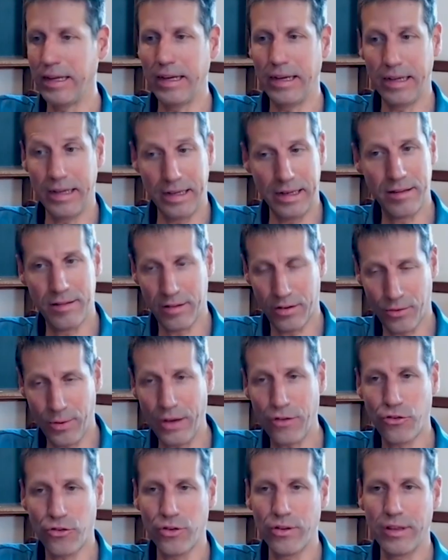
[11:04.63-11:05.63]
It's a
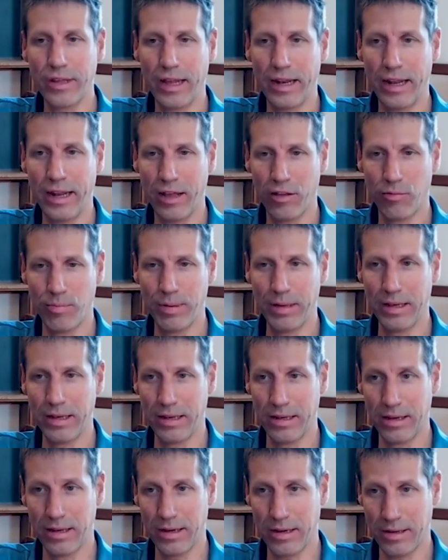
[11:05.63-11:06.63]
question that has been
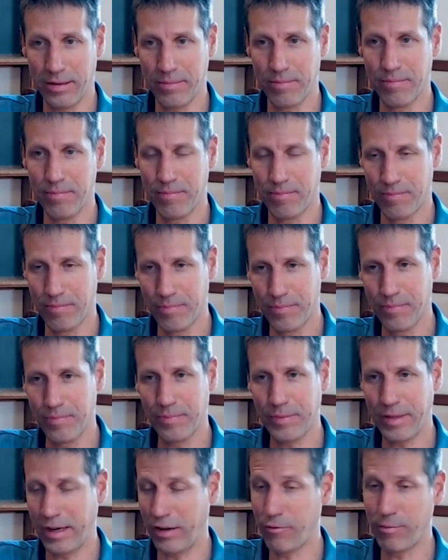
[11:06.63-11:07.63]

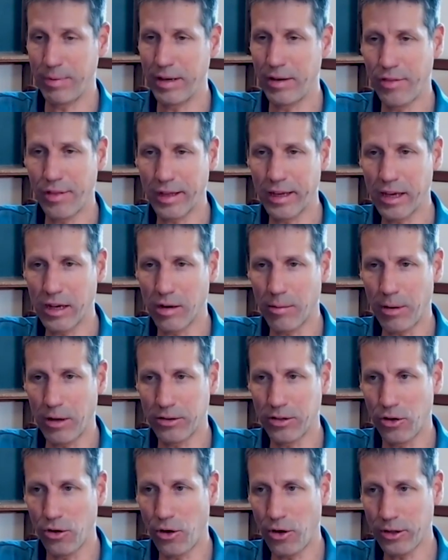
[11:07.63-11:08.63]
that I've been thinking about a
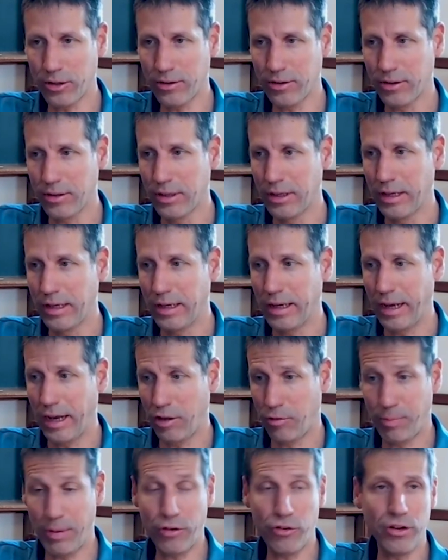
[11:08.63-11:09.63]
lot,
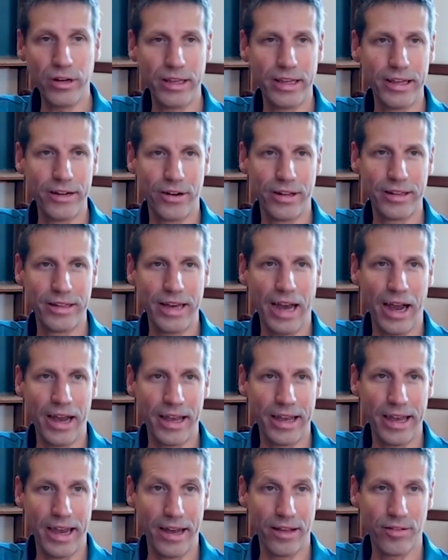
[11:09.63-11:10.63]
especially here at the
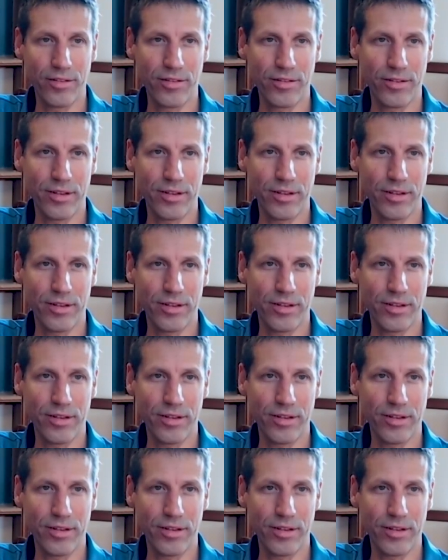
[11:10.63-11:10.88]
IAS.